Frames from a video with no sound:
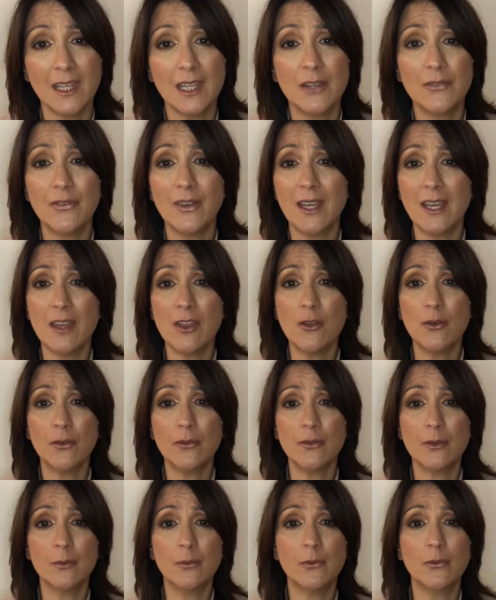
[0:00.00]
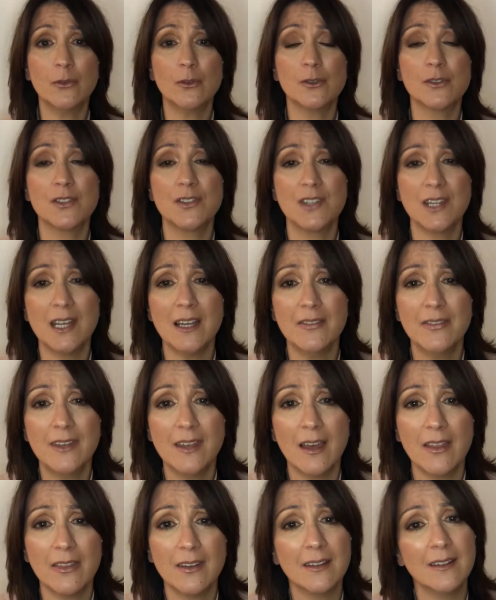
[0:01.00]
If either of them falls down,
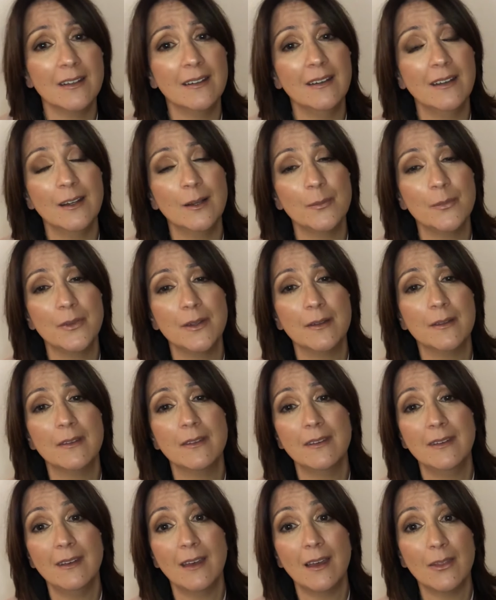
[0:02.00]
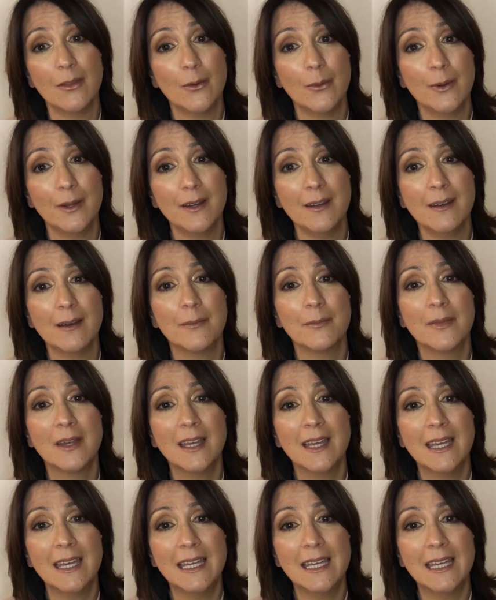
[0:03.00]
the other can help the other one up.